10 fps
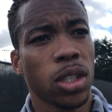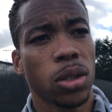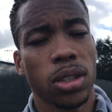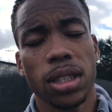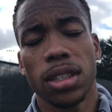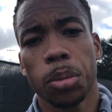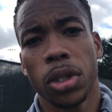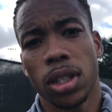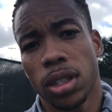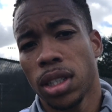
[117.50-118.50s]
So that is
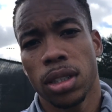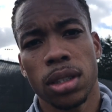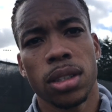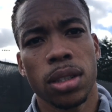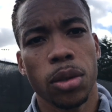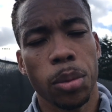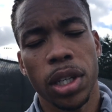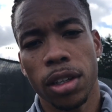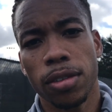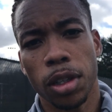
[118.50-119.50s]
important, and we
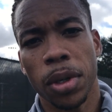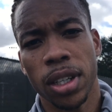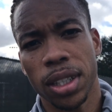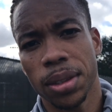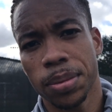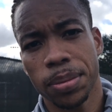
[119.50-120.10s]
be careful about that.